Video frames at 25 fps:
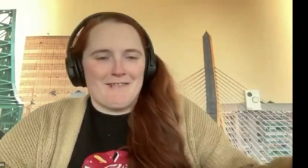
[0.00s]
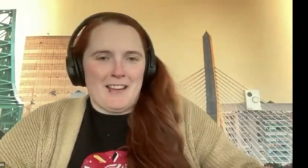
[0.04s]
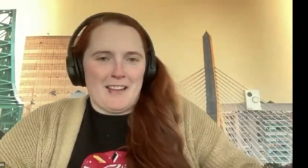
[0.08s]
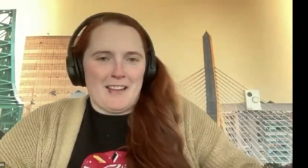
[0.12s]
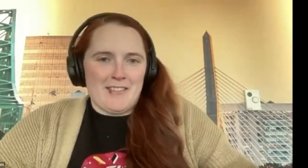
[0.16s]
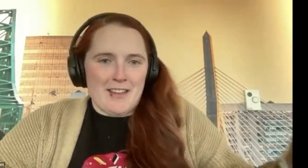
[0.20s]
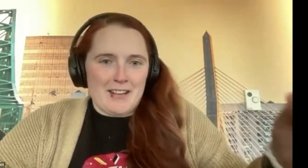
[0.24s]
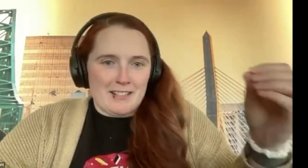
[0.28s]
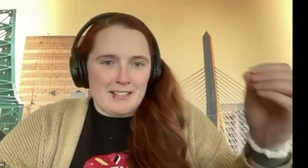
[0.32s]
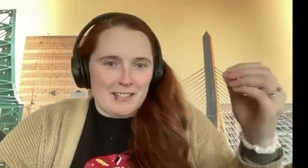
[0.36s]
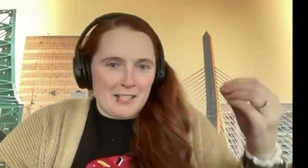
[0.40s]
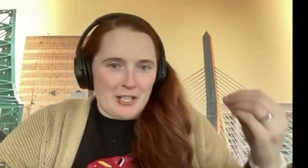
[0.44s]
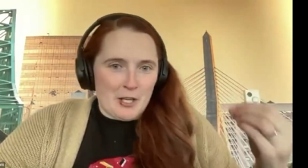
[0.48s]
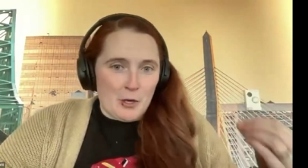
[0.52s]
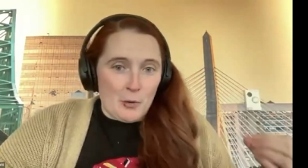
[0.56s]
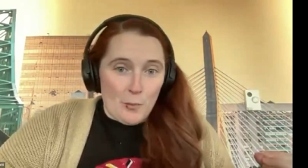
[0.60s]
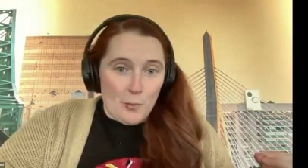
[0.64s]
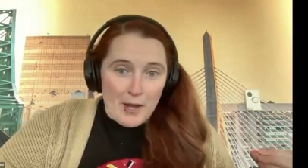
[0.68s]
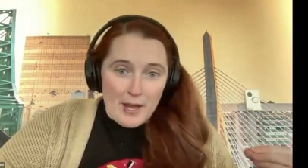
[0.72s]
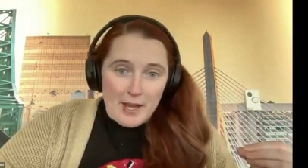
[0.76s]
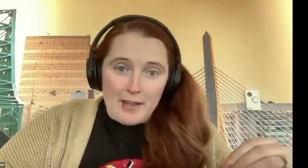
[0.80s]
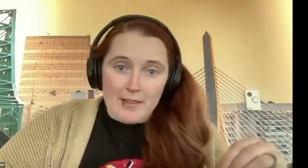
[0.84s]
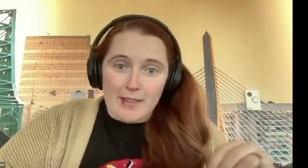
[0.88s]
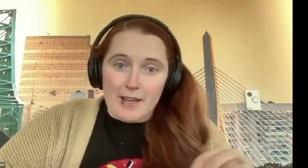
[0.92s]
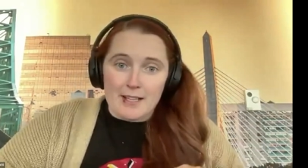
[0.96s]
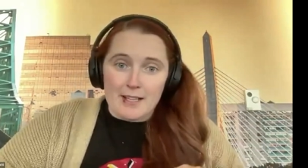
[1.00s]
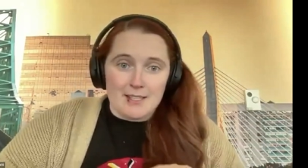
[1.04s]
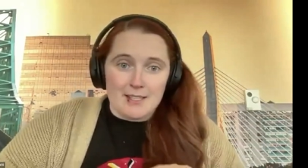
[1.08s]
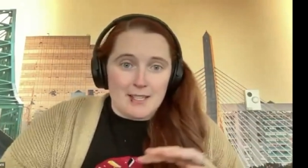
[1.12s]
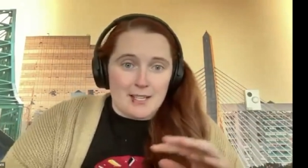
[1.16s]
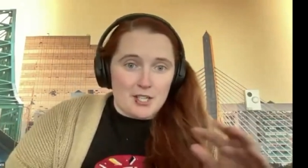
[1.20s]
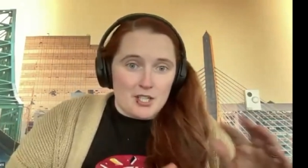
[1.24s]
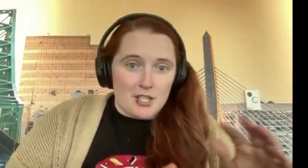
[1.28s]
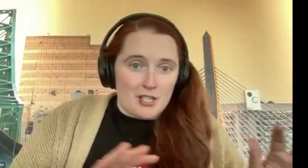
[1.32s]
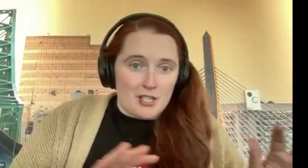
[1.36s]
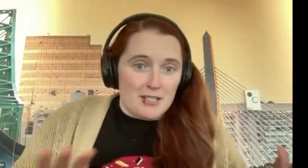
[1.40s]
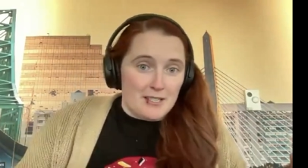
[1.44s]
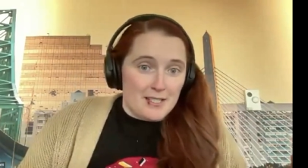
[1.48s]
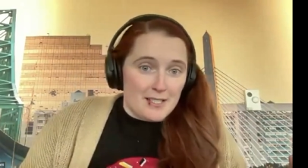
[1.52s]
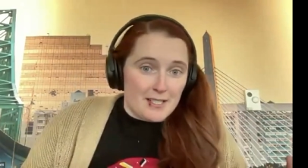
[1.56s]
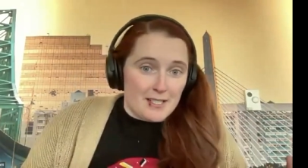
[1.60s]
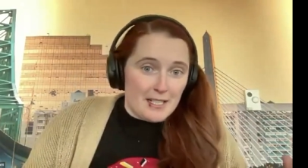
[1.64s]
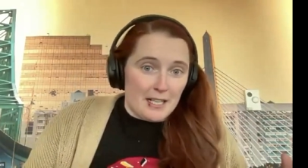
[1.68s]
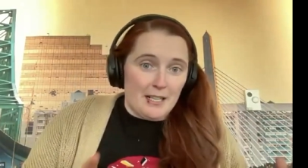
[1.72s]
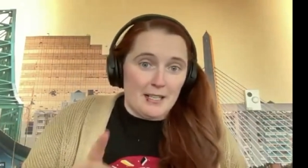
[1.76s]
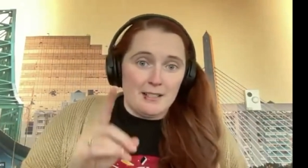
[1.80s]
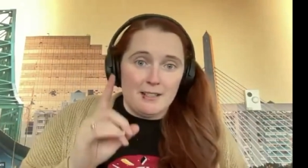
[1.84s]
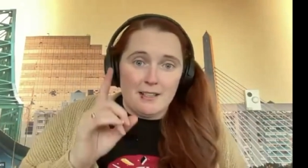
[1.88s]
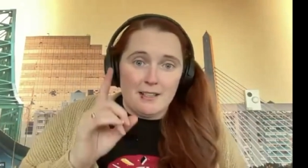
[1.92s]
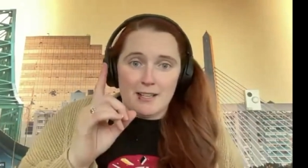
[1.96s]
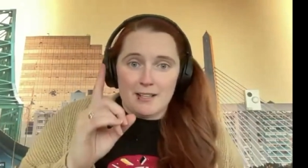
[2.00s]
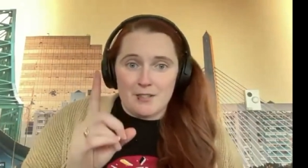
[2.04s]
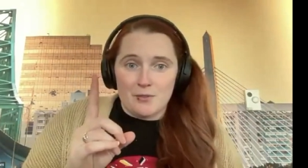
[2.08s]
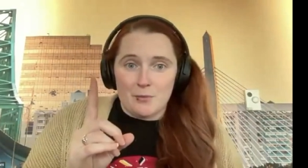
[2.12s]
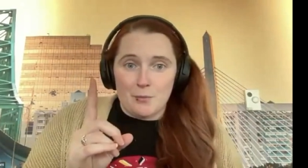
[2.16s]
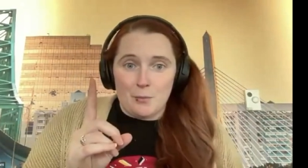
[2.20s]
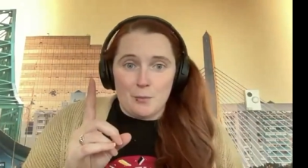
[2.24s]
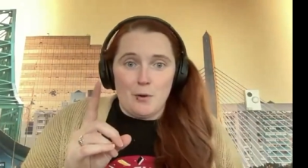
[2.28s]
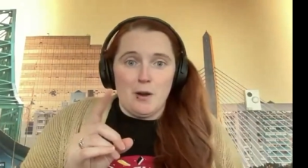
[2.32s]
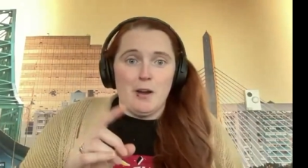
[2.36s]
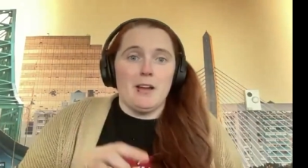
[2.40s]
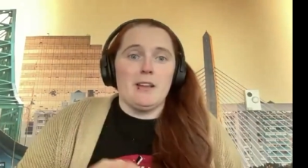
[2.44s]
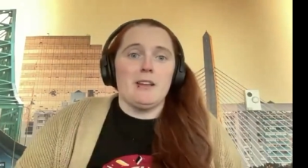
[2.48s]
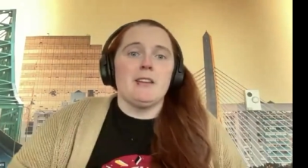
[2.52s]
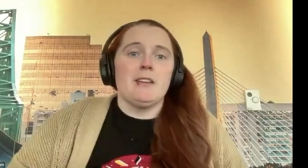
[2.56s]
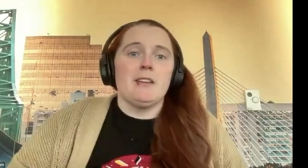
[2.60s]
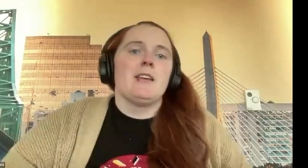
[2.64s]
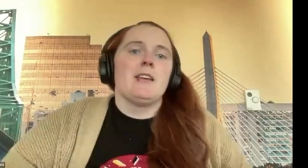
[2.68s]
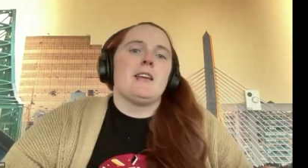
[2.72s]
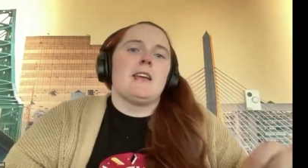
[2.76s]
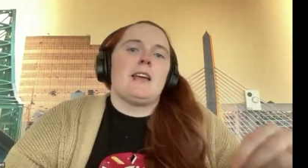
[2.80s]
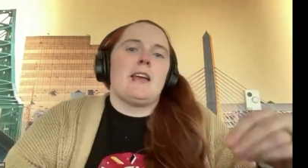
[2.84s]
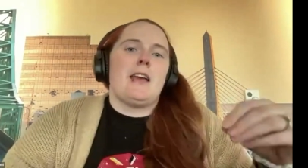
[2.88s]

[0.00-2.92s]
and then click away, that session is done. That's one.